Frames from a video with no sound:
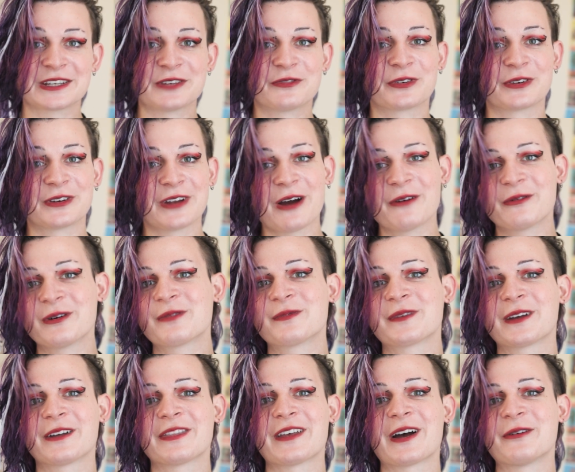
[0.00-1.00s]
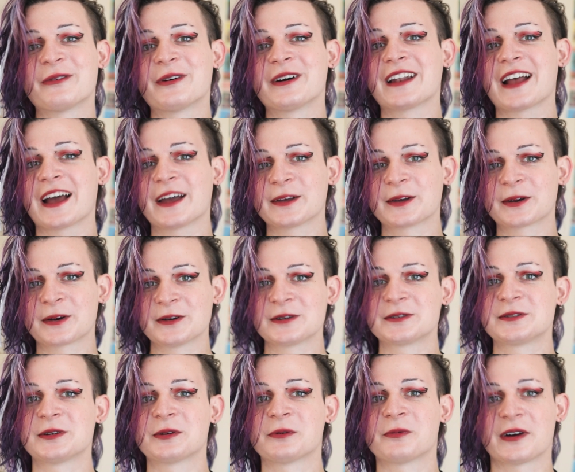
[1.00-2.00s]
If you're not with me on that one, I
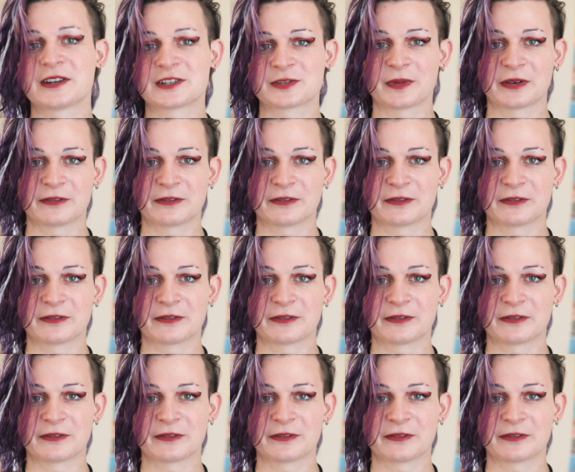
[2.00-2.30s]
encourage you to watch